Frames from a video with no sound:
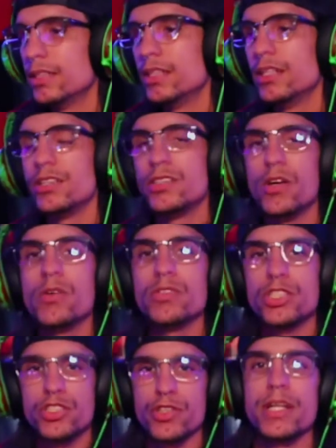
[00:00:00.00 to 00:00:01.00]
don't
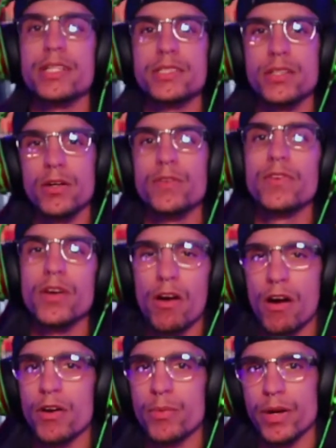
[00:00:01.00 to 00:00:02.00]
stress over
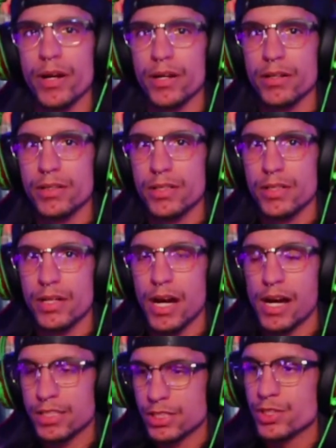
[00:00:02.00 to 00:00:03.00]
hardware
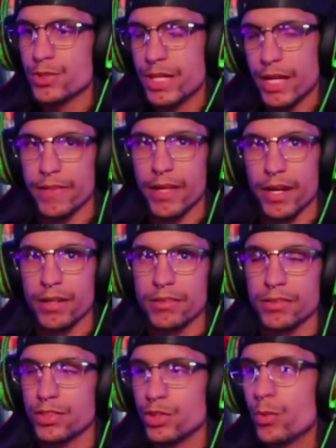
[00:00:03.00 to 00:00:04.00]
until you get there.
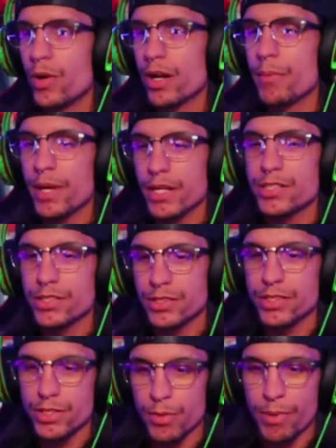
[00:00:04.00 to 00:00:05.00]
You want to make sure
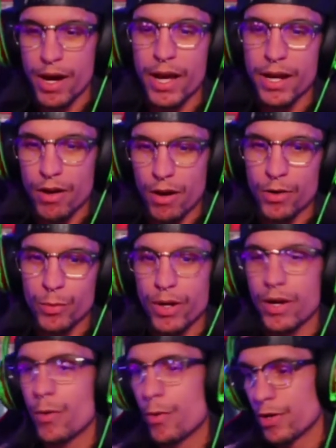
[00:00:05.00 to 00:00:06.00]
you're buying
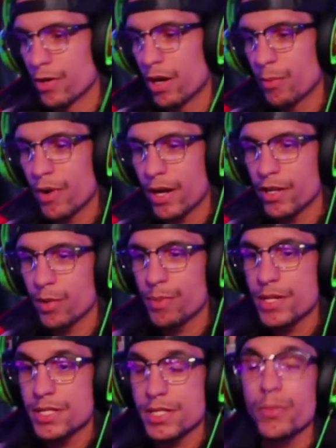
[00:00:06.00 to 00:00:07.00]
hardware or you're upgrading your
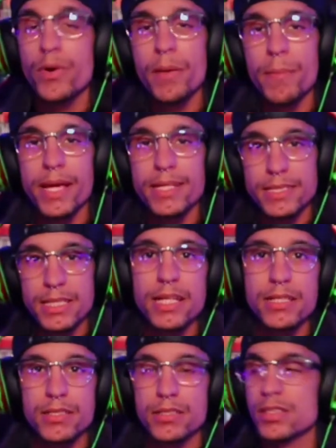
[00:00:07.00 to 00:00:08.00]
PC where it makes
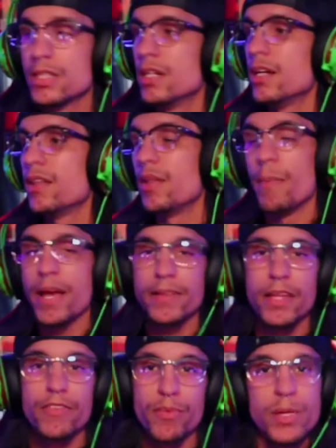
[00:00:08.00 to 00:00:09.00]
sense. The main
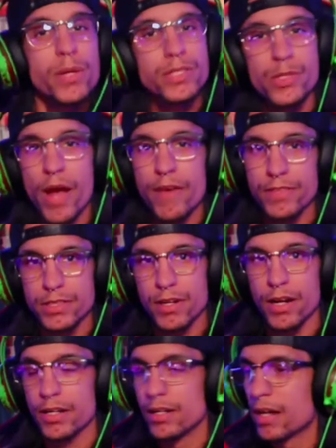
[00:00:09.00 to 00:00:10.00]
thing for me was graphics
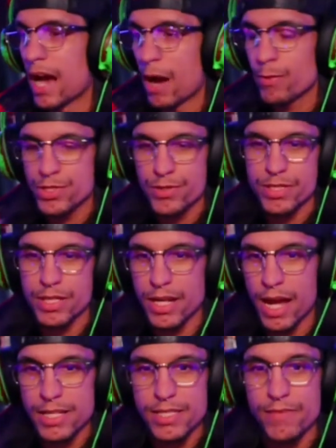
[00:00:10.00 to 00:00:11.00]
card. I was using a
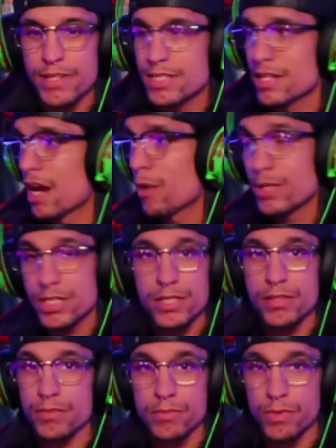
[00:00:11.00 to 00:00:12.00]
970 Ti, which
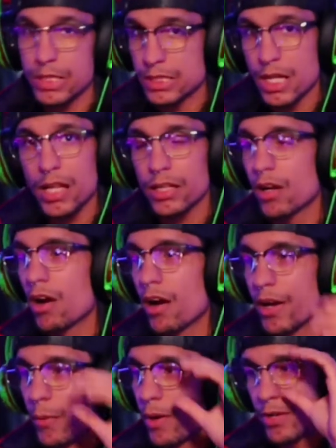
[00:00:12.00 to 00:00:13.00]
is a solid
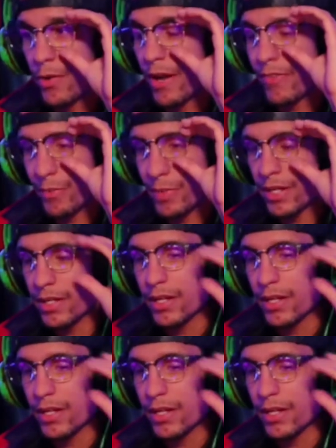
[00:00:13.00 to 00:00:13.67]
card. It worked great for me.